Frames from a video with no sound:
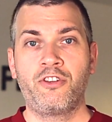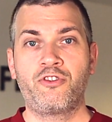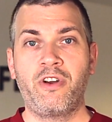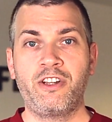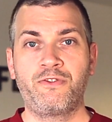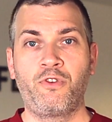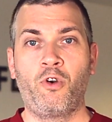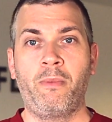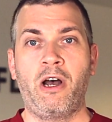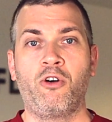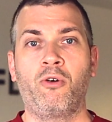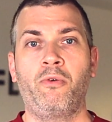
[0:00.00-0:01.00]

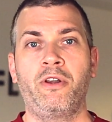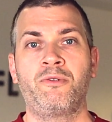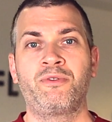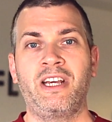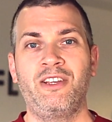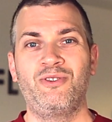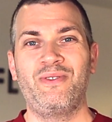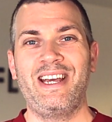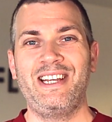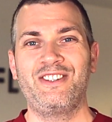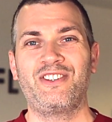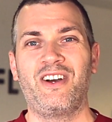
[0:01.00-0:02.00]
transform algorithms into
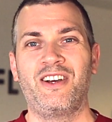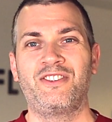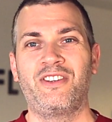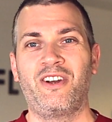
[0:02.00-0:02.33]
insights